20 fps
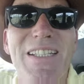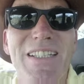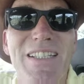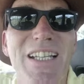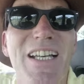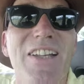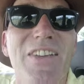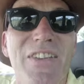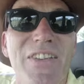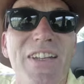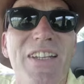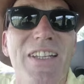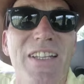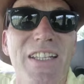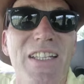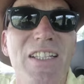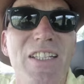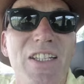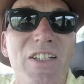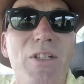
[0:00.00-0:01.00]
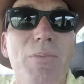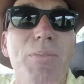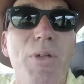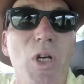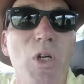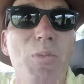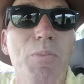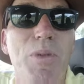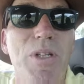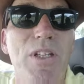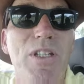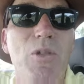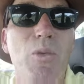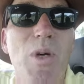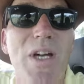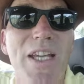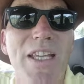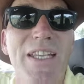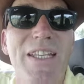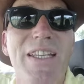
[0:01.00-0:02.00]
done in an appropriate
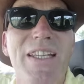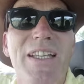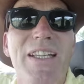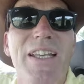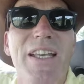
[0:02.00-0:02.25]
way.